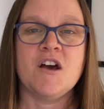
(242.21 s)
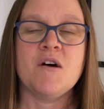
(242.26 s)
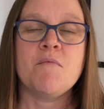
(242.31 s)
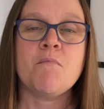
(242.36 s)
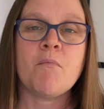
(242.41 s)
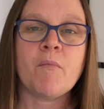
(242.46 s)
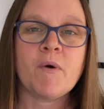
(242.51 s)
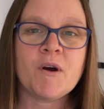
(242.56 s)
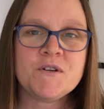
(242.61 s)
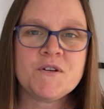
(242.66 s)

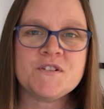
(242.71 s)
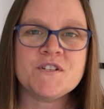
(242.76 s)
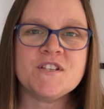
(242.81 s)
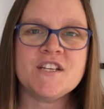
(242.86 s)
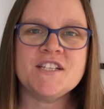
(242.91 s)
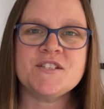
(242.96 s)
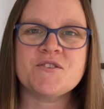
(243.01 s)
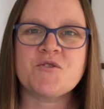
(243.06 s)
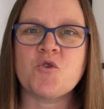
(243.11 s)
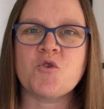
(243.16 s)
Most of
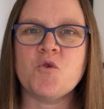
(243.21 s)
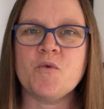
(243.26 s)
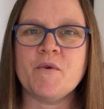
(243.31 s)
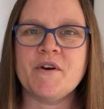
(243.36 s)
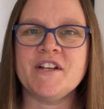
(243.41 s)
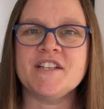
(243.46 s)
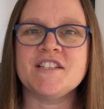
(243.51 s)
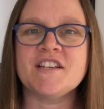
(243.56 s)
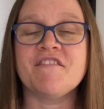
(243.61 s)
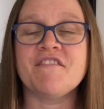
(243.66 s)
these core
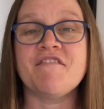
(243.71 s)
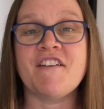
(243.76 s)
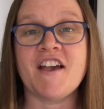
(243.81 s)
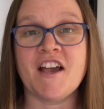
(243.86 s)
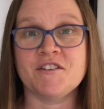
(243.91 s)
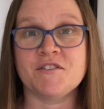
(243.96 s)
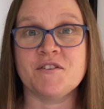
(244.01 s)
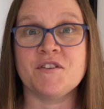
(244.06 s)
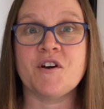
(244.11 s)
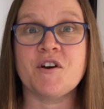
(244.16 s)
words are
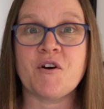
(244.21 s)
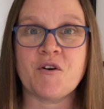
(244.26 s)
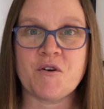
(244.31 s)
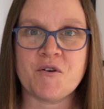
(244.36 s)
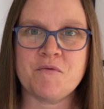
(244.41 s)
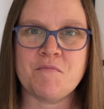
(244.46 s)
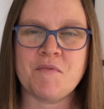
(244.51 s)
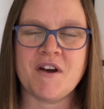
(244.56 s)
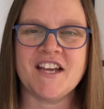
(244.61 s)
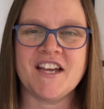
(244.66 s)
found on the
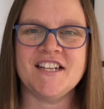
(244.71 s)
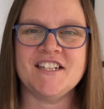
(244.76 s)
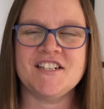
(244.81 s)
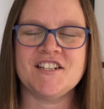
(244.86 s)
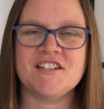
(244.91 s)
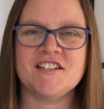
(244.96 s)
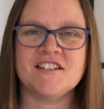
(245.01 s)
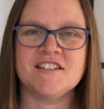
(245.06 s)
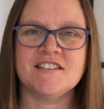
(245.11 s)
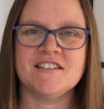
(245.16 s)
home
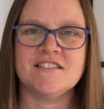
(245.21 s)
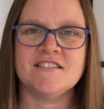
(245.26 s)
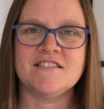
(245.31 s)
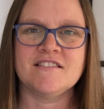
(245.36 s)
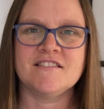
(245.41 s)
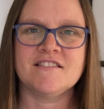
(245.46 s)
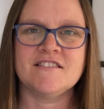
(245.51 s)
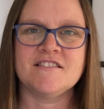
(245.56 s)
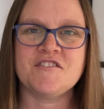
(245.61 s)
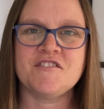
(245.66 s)
page,
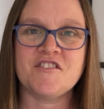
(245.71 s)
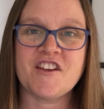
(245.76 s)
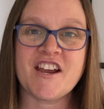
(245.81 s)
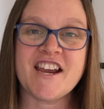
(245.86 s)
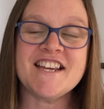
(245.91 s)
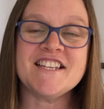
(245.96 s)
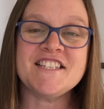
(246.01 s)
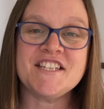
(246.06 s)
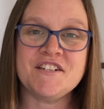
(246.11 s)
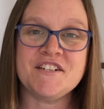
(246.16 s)
so they're
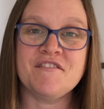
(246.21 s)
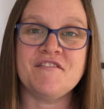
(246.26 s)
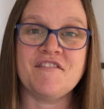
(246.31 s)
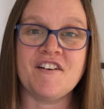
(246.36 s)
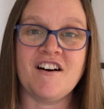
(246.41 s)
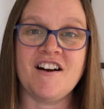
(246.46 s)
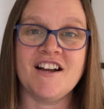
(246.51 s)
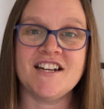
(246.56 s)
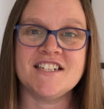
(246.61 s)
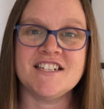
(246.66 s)
easy to
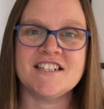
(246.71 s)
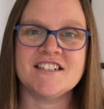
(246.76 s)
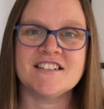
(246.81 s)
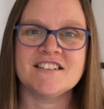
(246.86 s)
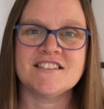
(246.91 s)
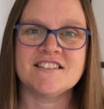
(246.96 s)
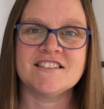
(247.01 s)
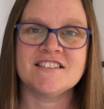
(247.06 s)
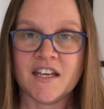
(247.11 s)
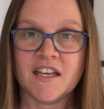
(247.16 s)
find.
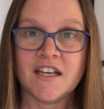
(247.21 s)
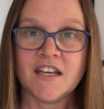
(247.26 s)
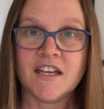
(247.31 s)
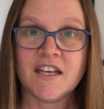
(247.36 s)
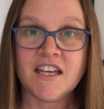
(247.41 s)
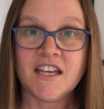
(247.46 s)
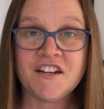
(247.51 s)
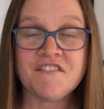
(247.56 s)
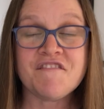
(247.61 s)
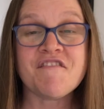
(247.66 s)

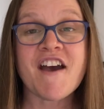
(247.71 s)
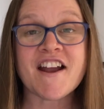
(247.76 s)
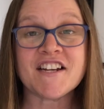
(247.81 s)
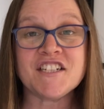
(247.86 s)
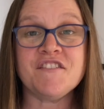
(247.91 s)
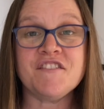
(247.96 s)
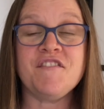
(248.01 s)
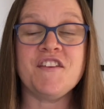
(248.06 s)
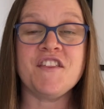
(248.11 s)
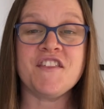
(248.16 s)
In fact,
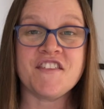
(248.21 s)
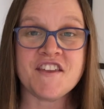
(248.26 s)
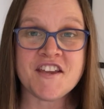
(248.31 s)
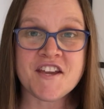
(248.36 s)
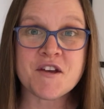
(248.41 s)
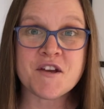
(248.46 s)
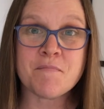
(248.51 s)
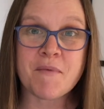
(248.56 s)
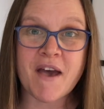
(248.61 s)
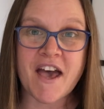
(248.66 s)
if you think
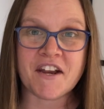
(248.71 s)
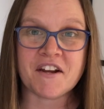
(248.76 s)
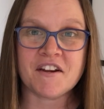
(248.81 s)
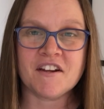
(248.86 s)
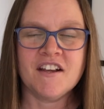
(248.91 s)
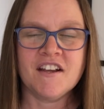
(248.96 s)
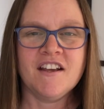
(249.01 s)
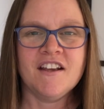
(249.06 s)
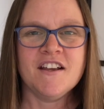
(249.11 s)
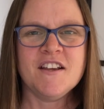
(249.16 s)
about it,
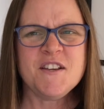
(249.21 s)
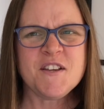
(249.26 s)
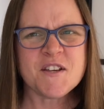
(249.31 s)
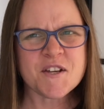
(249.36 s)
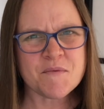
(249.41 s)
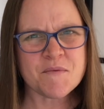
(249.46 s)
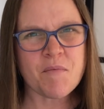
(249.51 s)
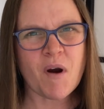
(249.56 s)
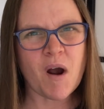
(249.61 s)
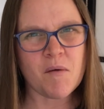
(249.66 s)
you
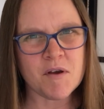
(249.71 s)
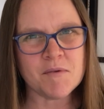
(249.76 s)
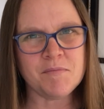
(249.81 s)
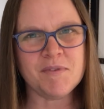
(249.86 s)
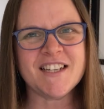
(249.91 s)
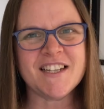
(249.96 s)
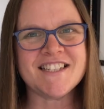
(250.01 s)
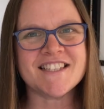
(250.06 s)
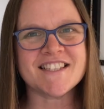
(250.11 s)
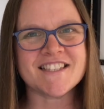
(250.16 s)
can
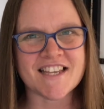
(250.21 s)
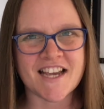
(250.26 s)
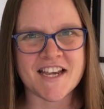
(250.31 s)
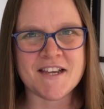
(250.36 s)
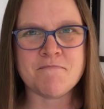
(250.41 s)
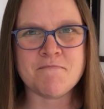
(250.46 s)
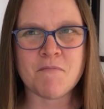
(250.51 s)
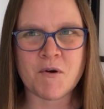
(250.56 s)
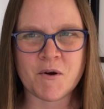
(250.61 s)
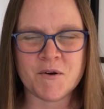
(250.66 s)
probably say
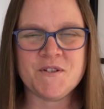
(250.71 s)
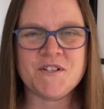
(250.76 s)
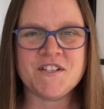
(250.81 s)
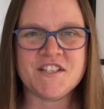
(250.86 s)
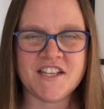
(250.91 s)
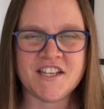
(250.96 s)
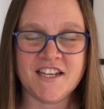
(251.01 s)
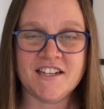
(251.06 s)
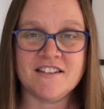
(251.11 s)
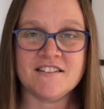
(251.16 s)
most
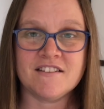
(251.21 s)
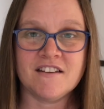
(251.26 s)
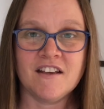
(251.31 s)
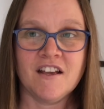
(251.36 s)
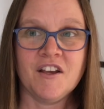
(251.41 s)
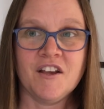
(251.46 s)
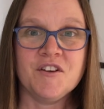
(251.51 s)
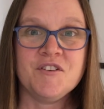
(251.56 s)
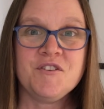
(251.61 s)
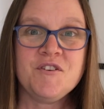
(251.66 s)
things
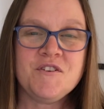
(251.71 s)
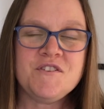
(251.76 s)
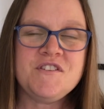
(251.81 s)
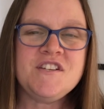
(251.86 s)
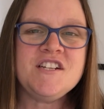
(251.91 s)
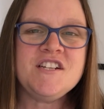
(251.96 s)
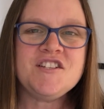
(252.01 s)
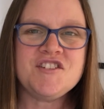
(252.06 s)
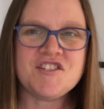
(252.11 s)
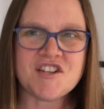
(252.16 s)

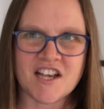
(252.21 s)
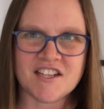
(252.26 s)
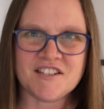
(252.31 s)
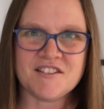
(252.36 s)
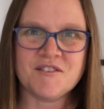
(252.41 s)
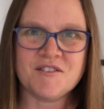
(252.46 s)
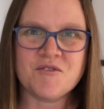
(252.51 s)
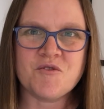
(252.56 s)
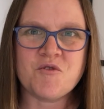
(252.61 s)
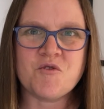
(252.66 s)
using just
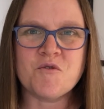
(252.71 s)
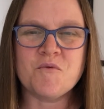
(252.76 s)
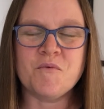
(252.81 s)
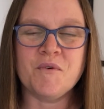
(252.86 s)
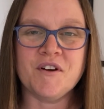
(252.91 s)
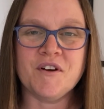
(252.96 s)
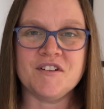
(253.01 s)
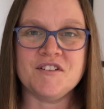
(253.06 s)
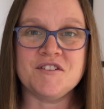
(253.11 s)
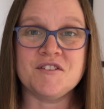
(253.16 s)
the core
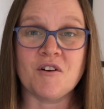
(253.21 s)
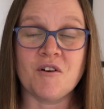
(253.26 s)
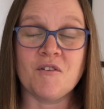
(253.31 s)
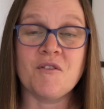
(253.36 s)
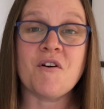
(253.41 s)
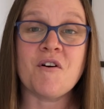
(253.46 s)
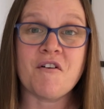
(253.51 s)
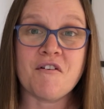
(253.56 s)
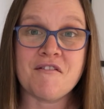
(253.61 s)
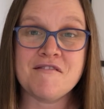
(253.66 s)
words on
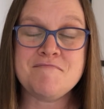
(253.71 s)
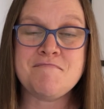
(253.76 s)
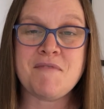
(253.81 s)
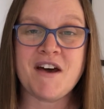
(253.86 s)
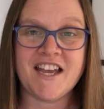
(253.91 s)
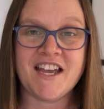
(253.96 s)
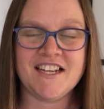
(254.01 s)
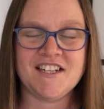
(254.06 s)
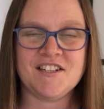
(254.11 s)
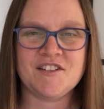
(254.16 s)
the home
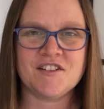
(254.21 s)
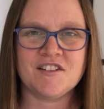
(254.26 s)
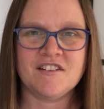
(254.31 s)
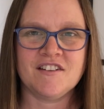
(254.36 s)
page.